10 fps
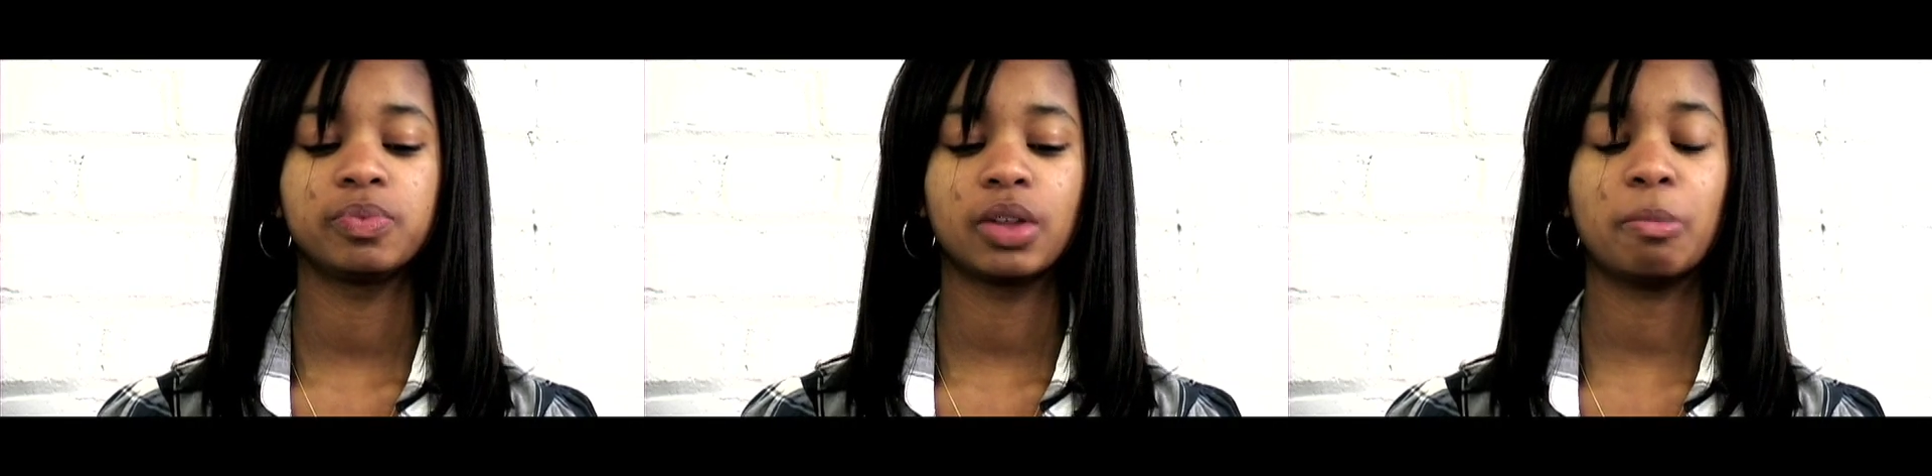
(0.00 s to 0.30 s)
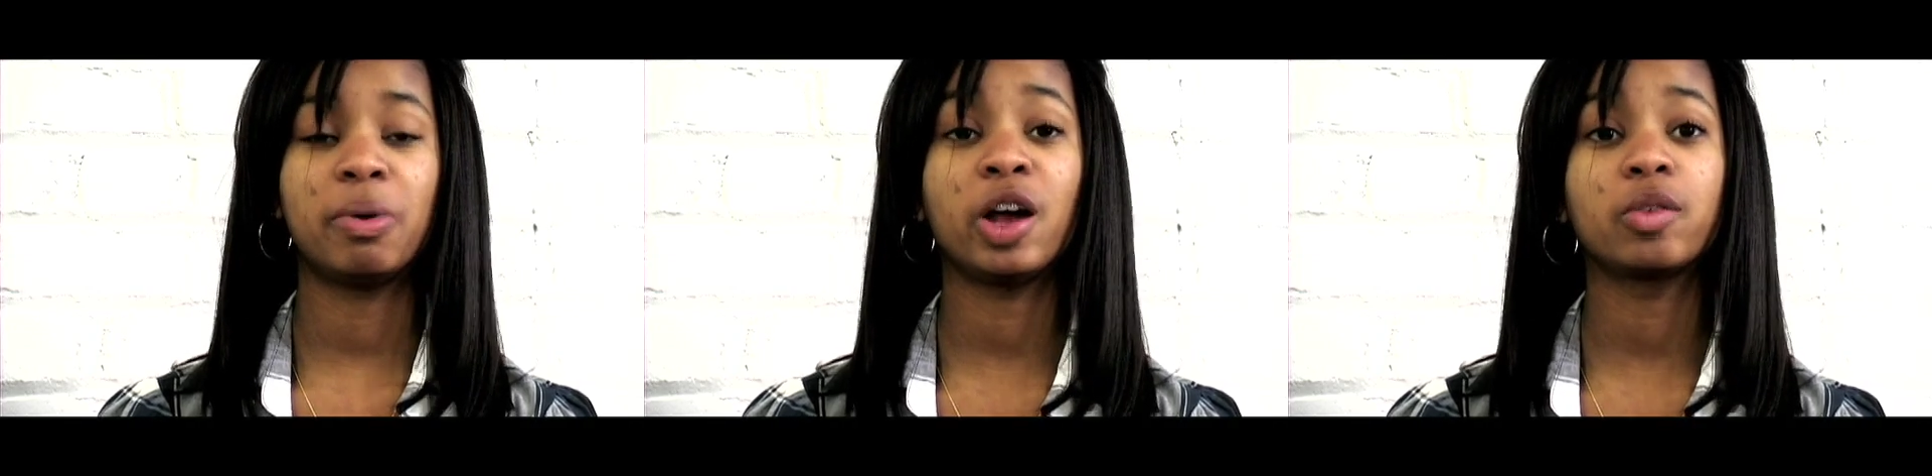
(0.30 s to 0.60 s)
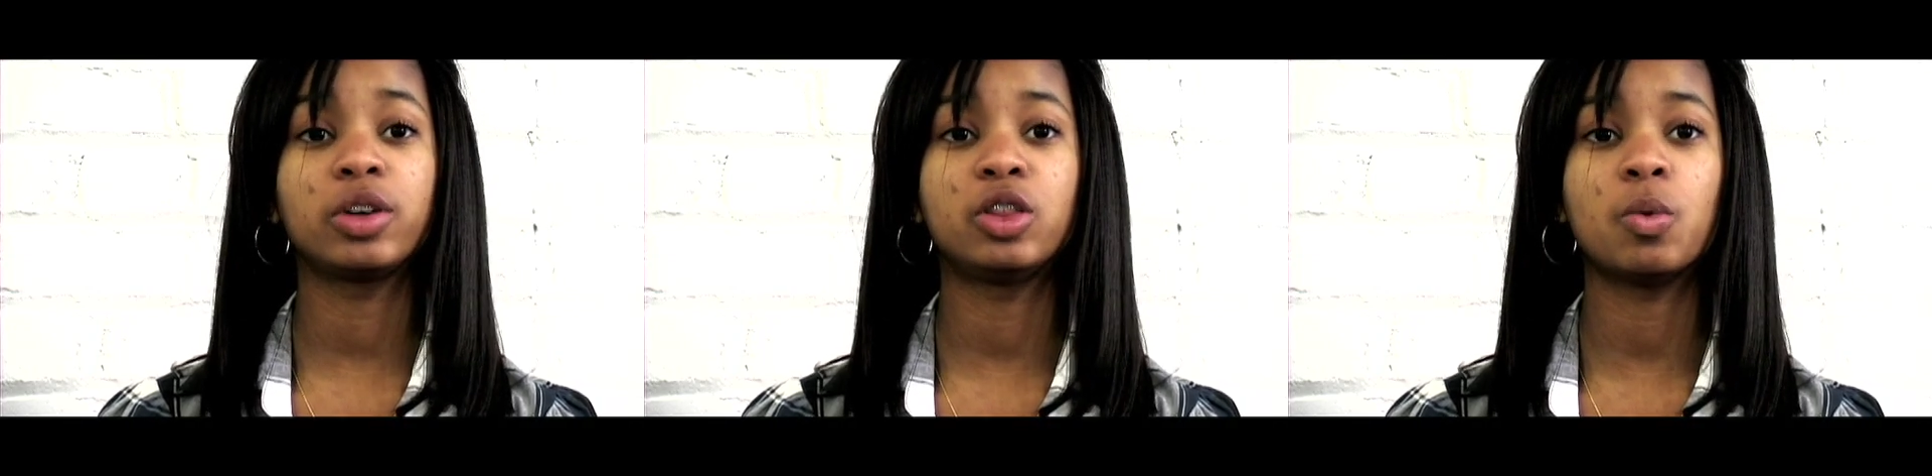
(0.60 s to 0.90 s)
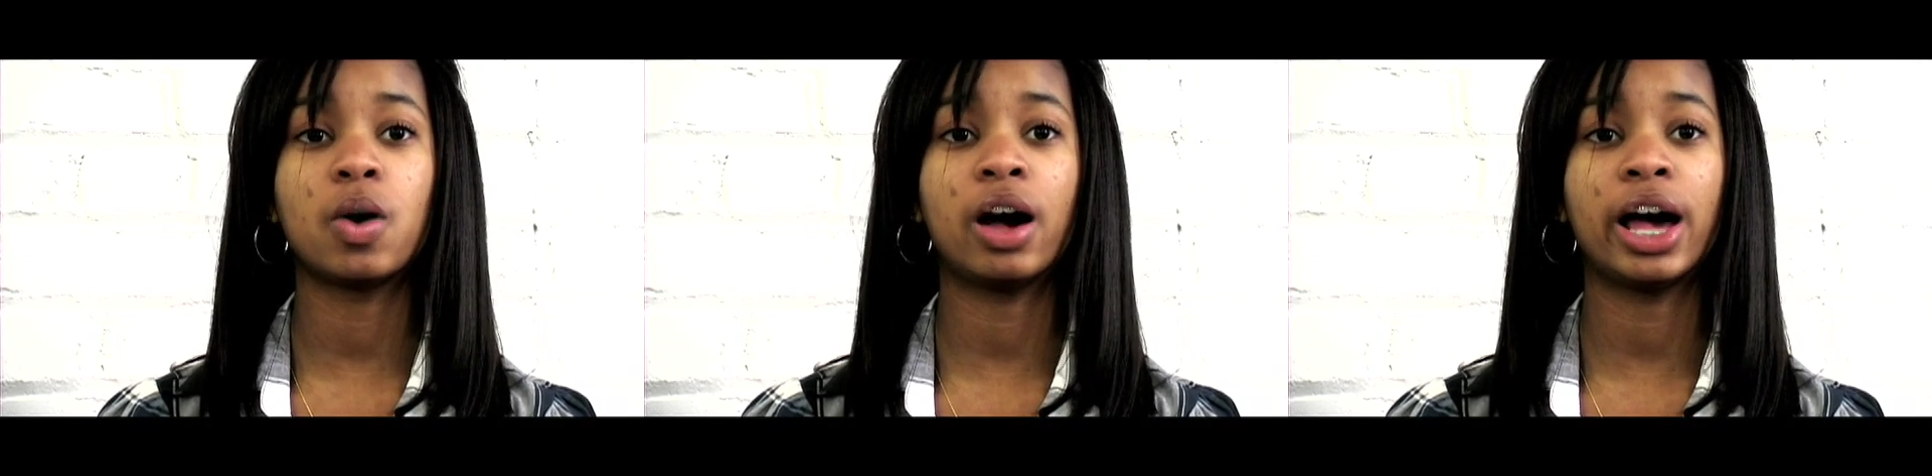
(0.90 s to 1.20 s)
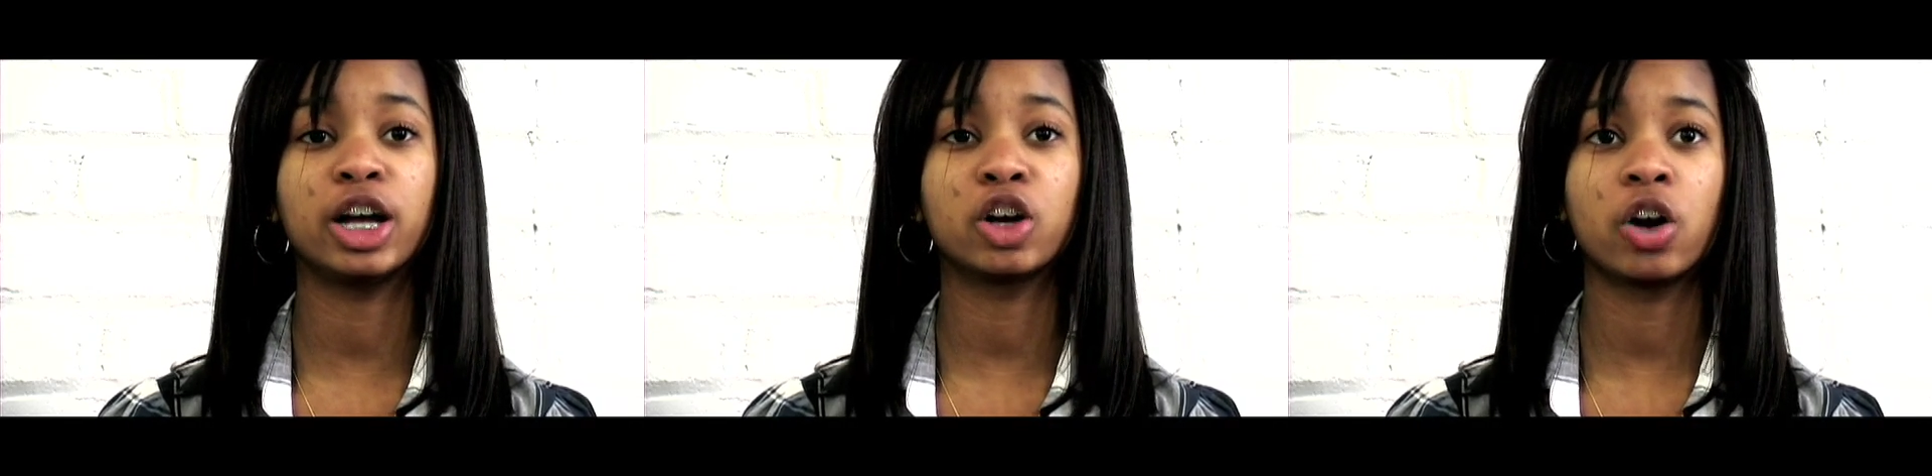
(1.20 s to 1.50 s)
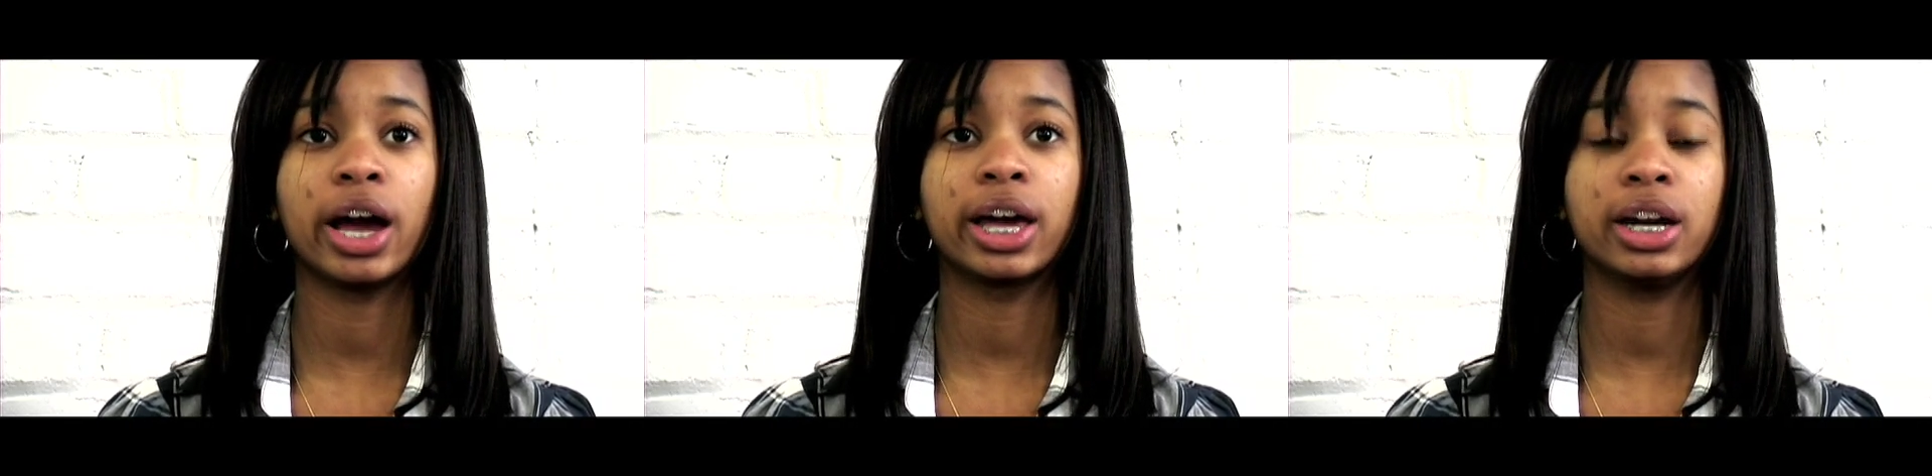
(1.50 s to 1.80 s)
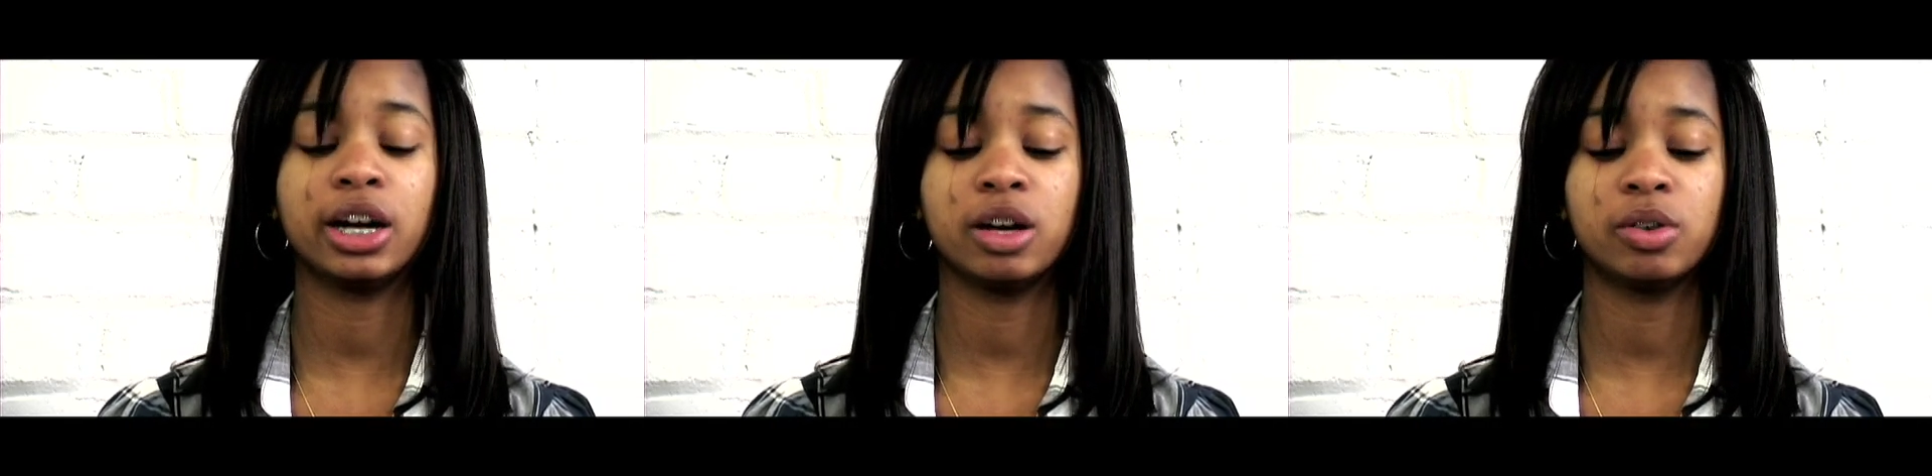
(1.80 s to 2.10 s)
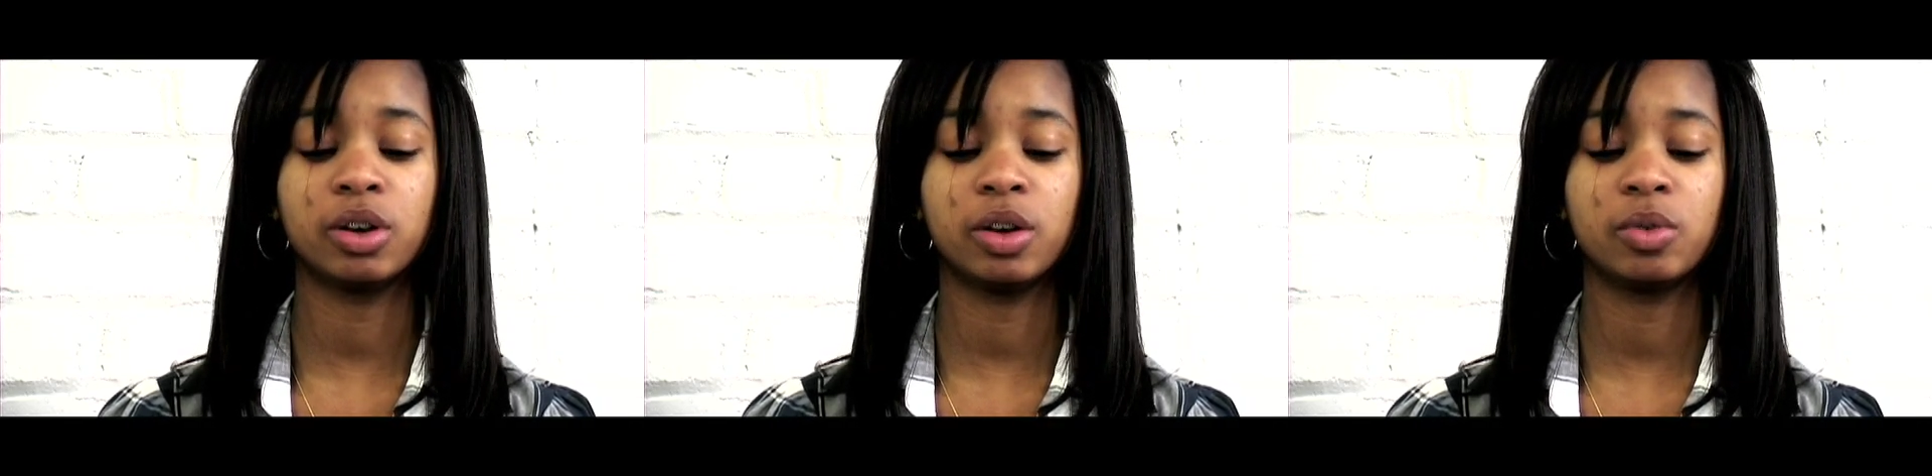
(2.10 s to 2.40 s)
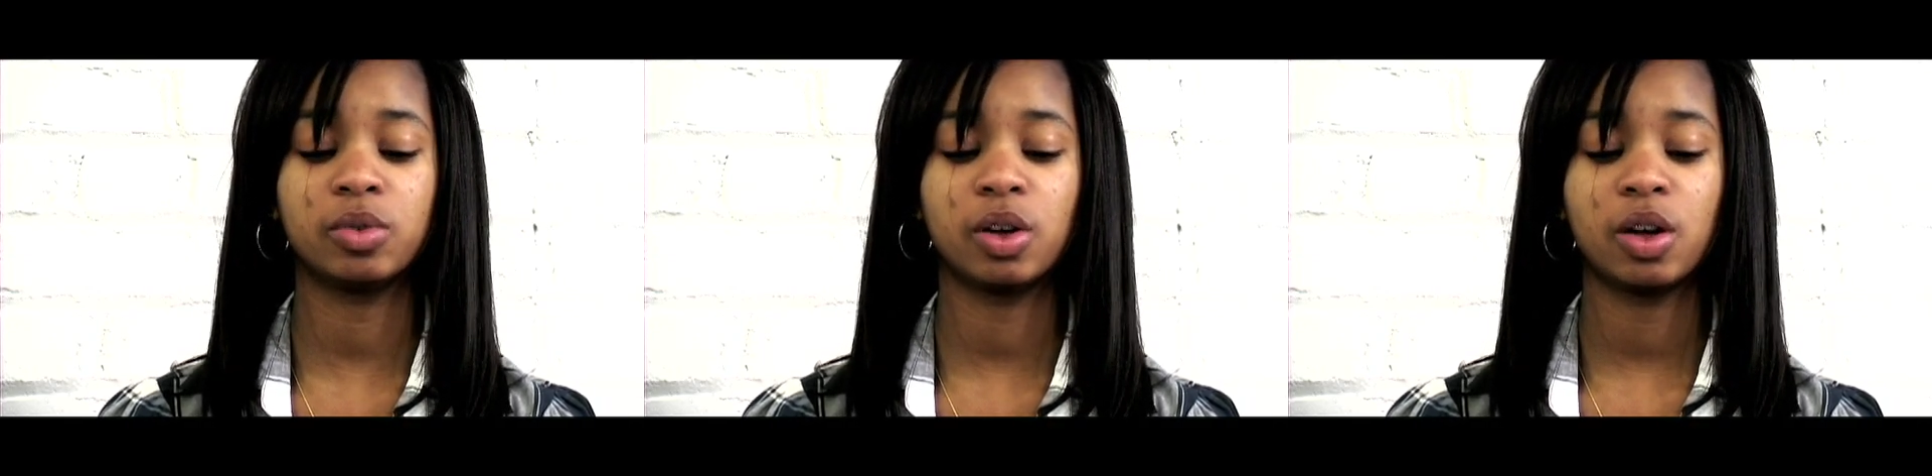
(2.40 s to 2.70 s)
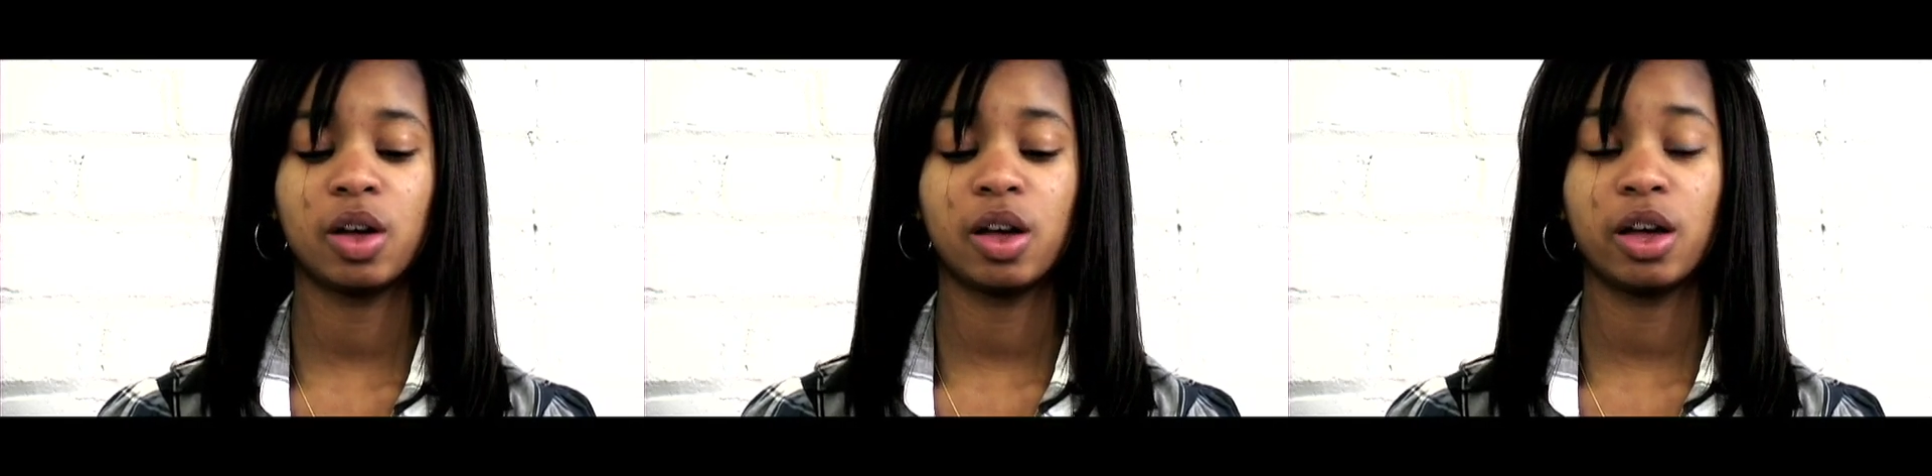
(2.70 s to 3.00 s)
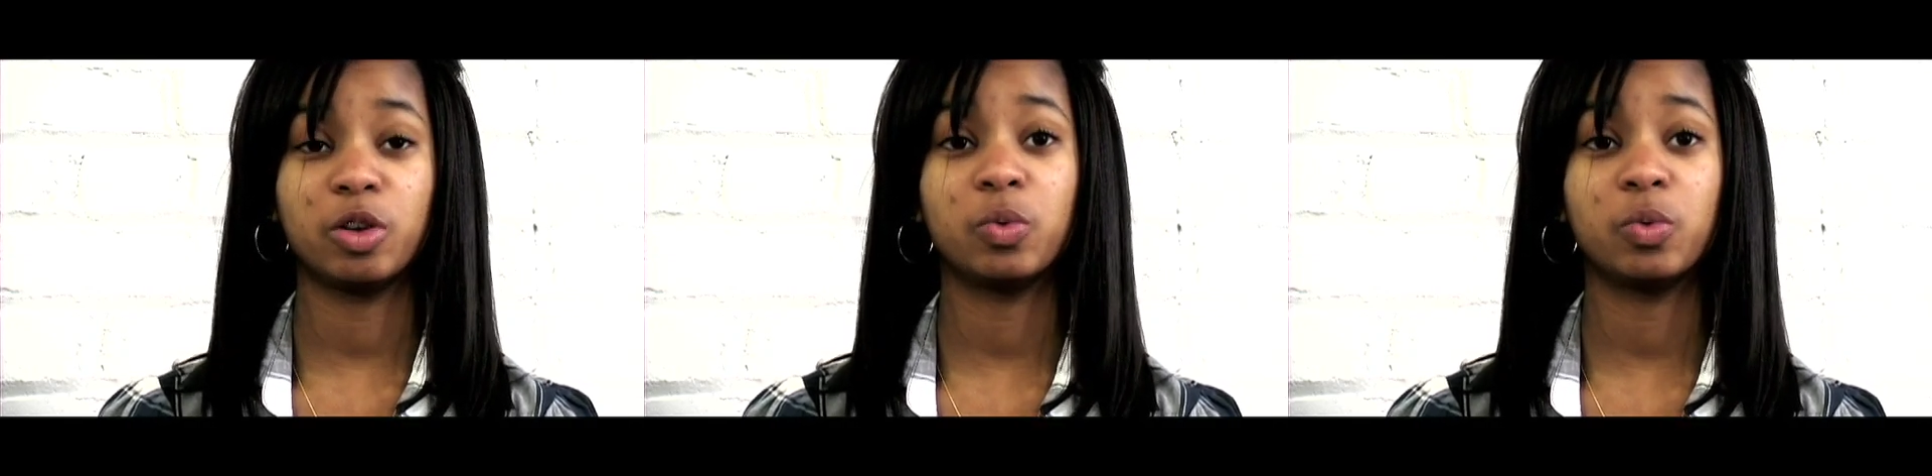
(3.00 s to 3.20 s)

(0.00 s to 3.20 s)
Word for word: Apparently the wall had a crack in it, and